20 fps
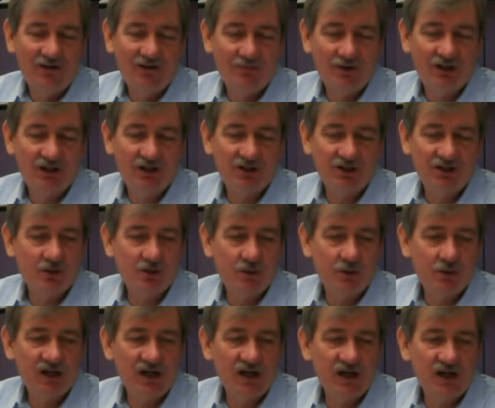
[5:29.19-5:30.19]
because there
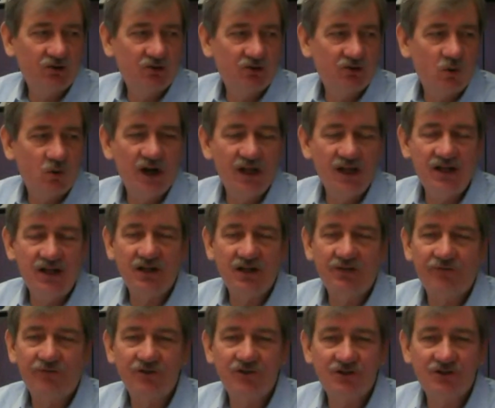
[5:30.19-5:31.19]
were like 20
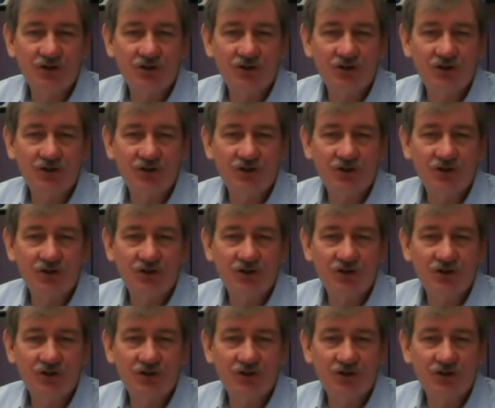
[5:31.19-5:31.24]
different